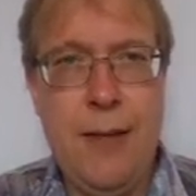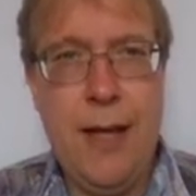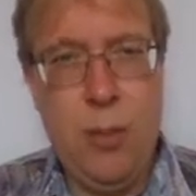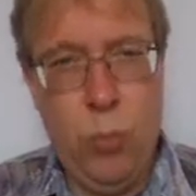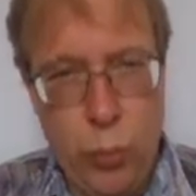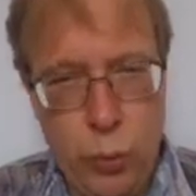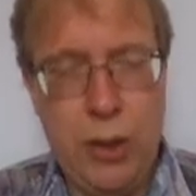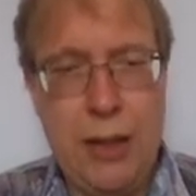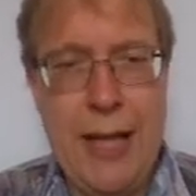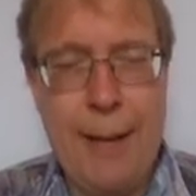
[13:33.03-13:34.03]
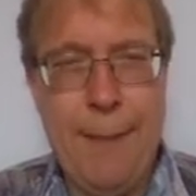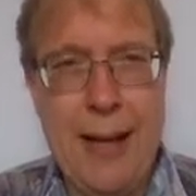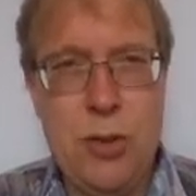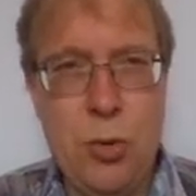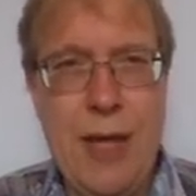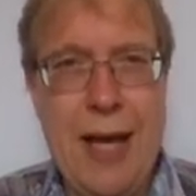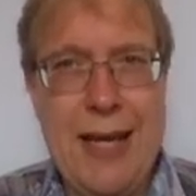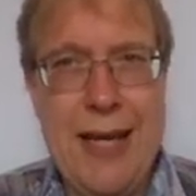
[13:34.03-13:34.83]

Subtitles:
And we will get back to that